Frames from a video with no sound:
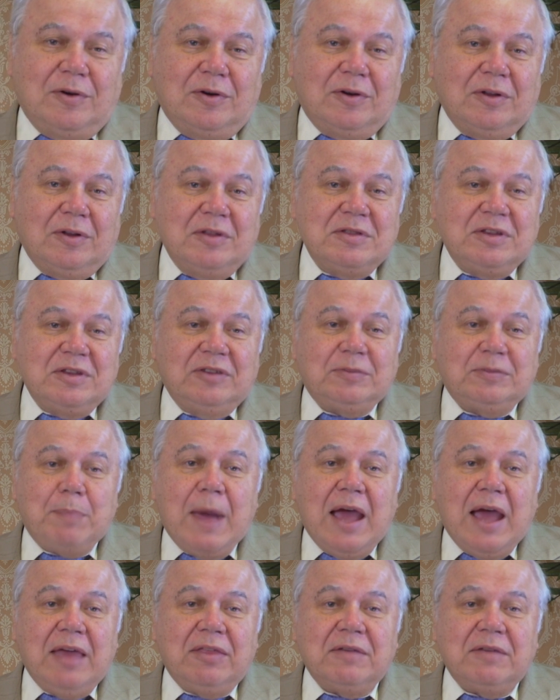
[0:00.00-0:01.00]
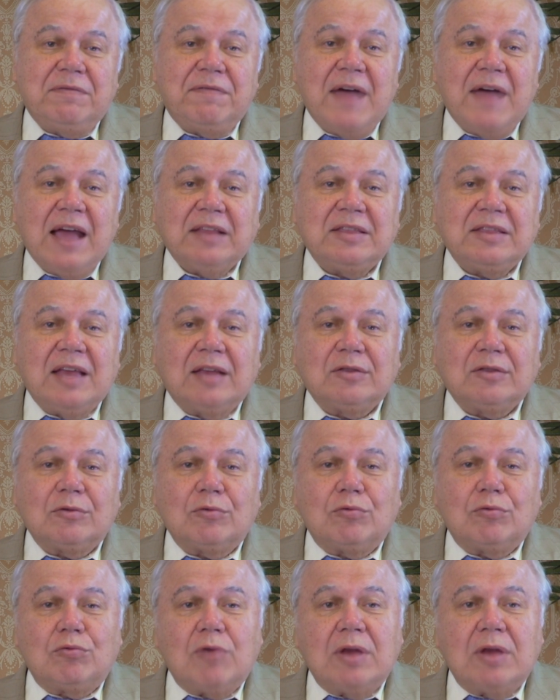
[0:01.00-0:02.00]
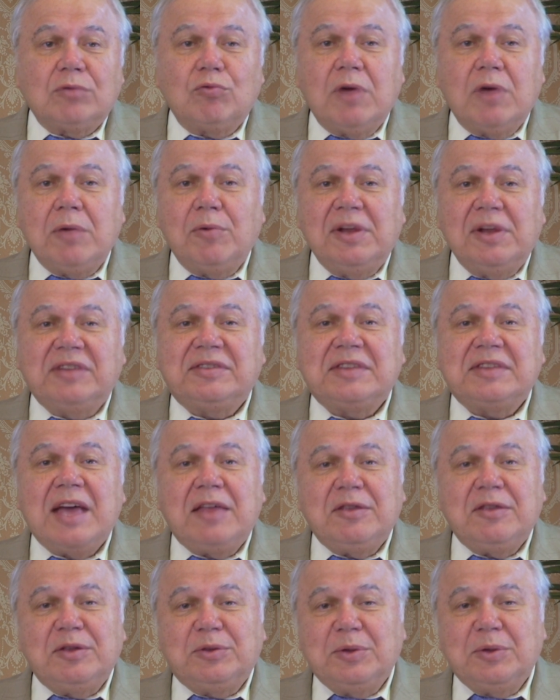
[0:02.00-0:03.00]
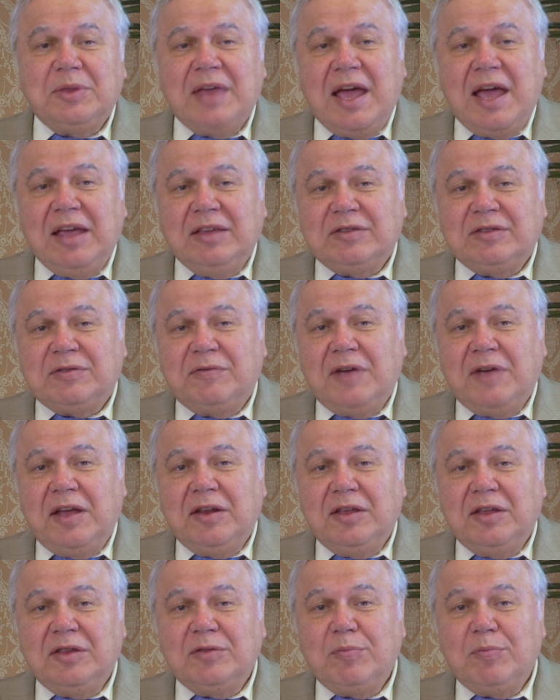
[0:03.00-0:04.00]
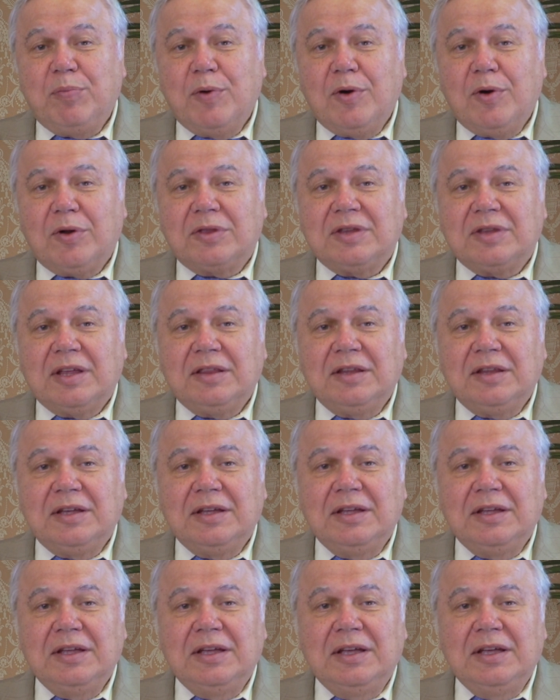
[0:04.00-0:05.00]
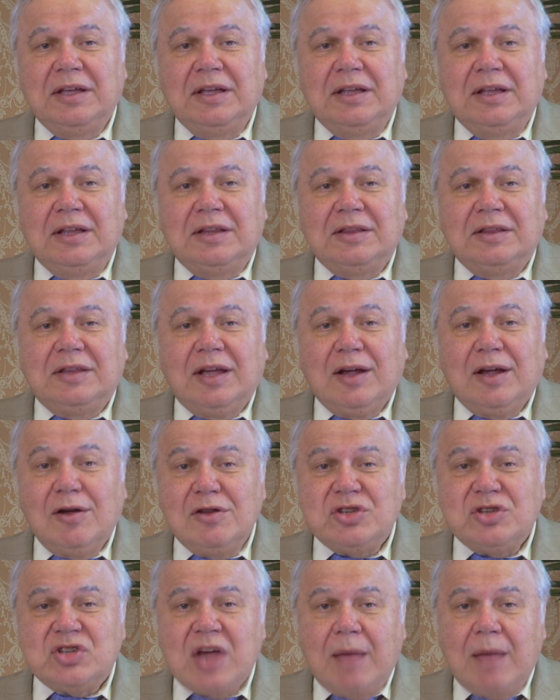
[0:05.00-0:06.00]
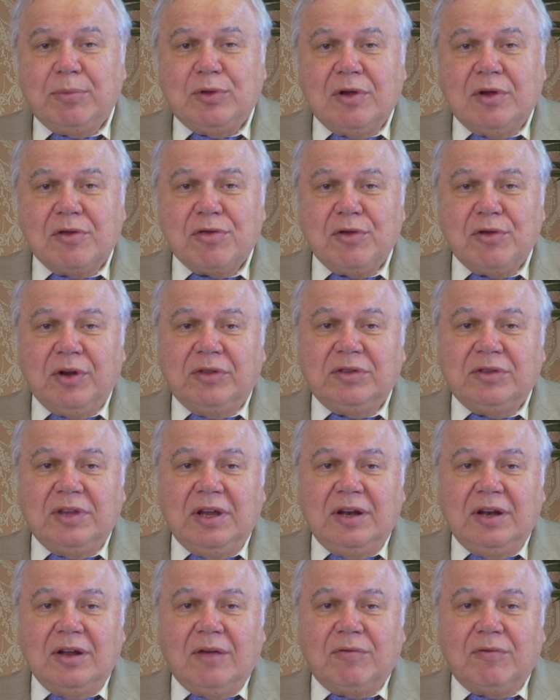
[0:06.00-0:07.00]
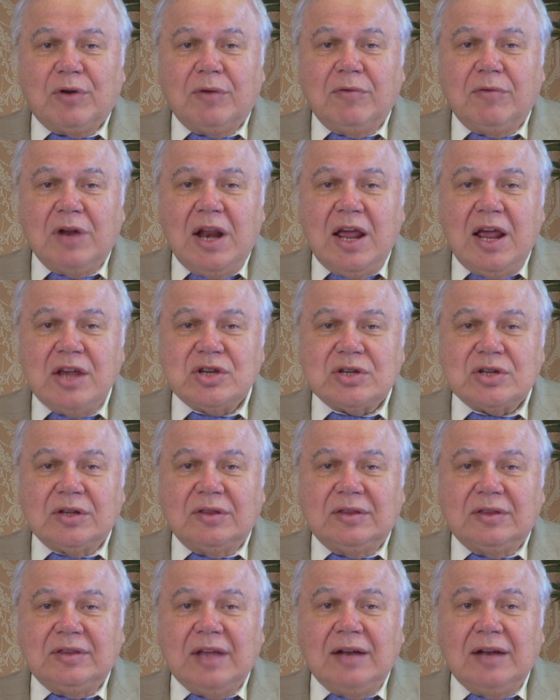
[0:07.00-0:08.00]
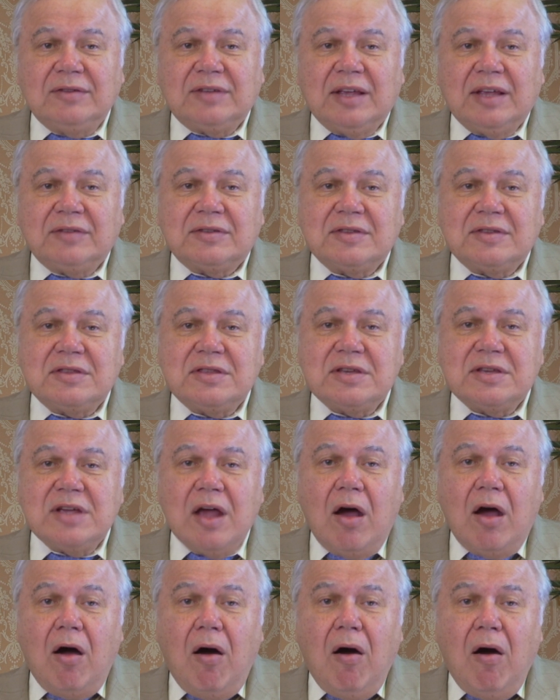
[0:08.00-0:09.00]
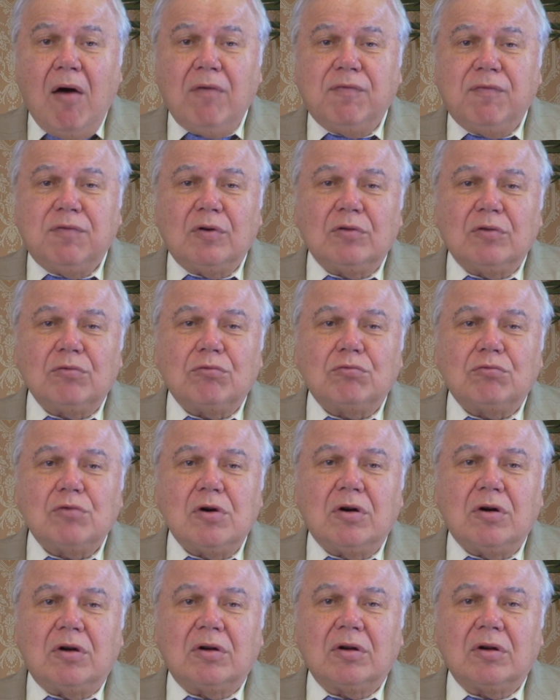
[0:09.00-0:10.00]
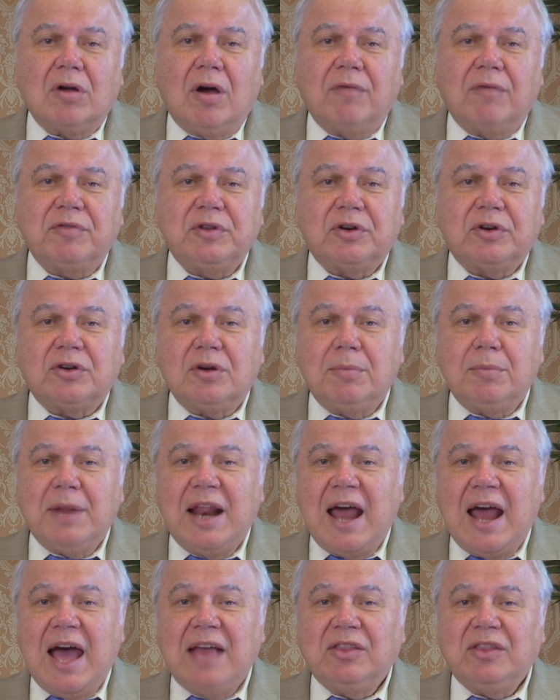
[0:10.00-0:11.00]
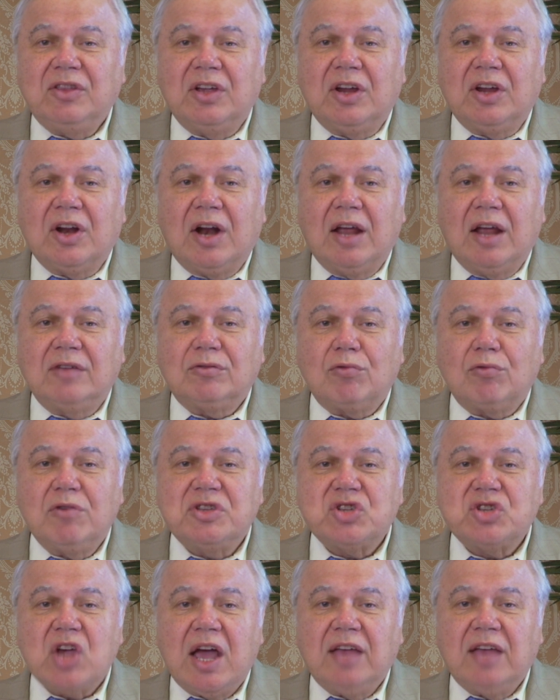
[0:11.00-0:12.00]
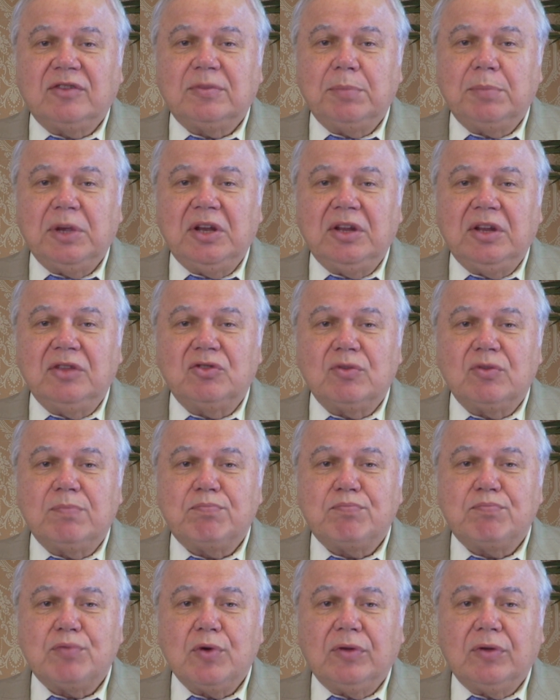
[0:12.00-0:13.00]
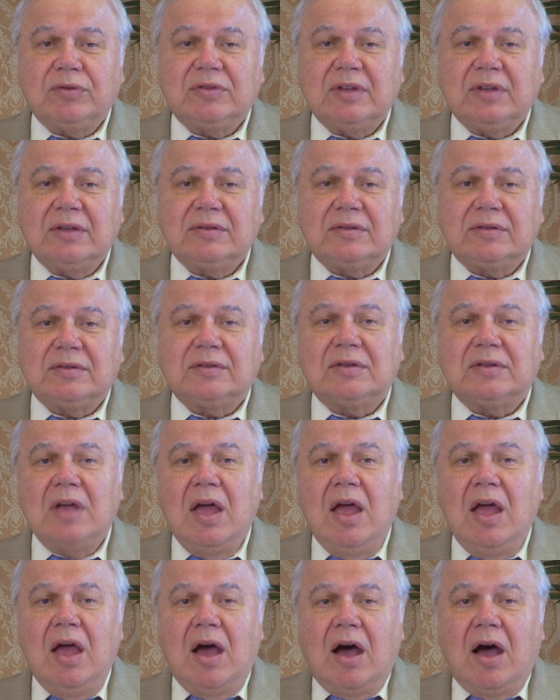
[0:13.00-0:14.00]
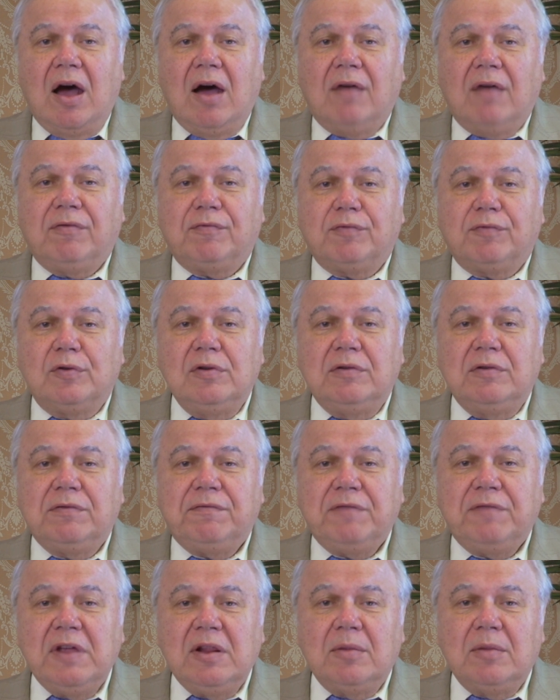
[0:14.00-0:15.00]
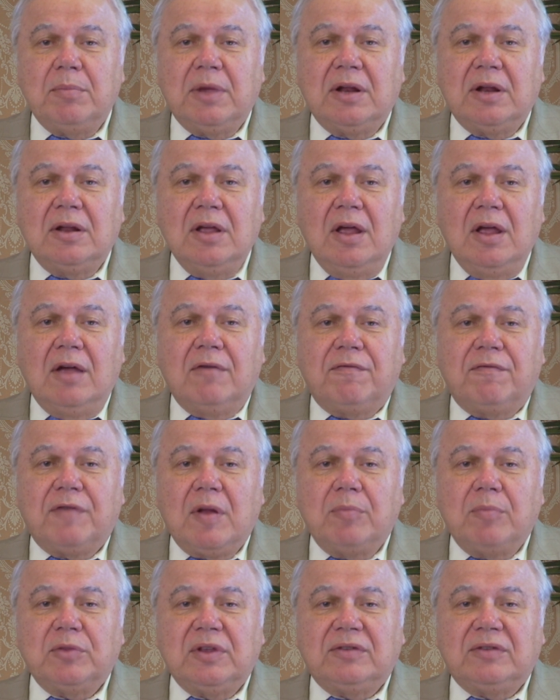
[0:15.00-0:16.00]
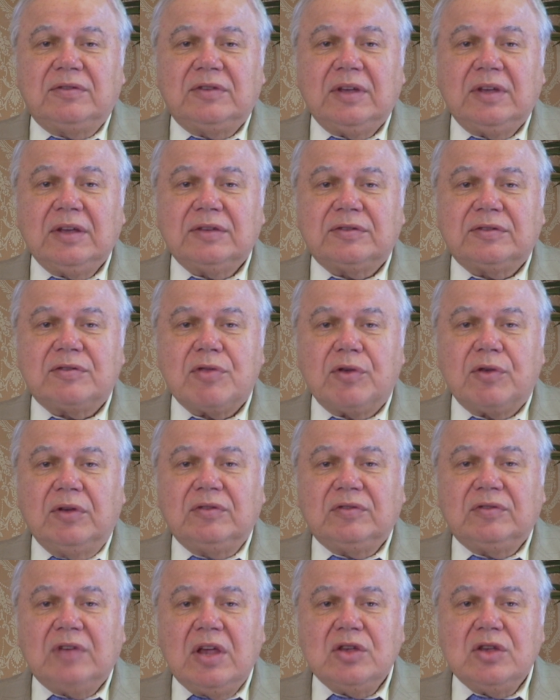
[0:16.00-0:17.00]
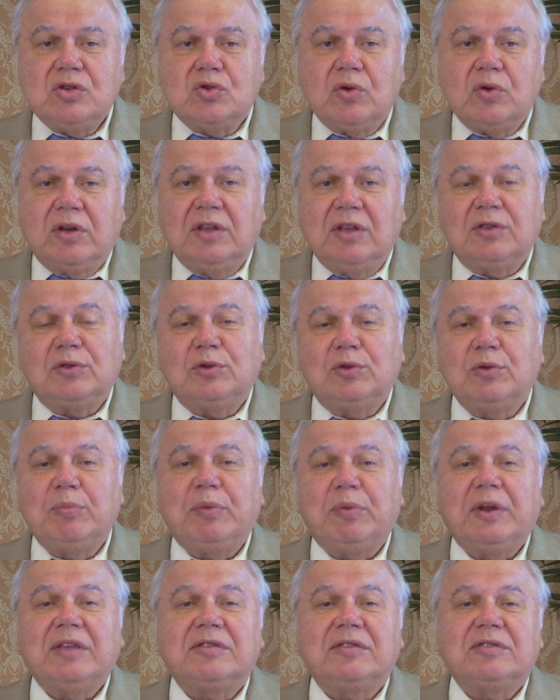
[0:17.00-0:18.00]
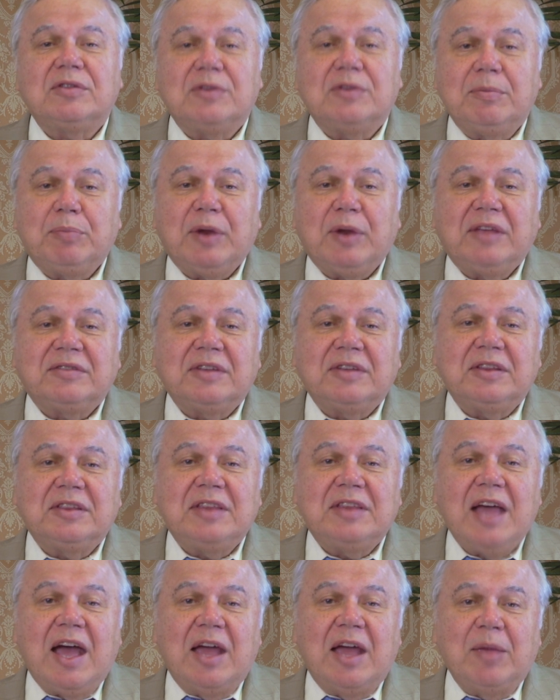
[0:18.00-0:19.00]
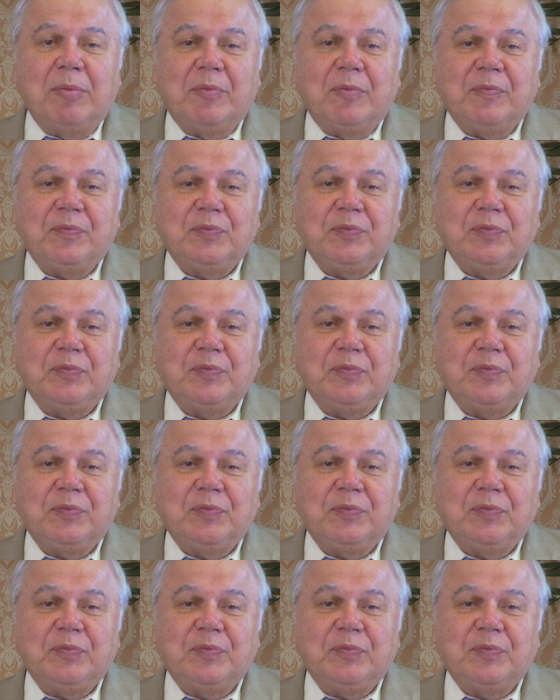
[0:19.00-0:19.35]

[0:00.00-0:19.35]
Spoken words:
Despite the fact that what we will study today is very important, the whole chapter 13 of Revelation tells us the awful work of the Roman Antichrist, which has been in the process of fulfillment from the 6th century to the present time.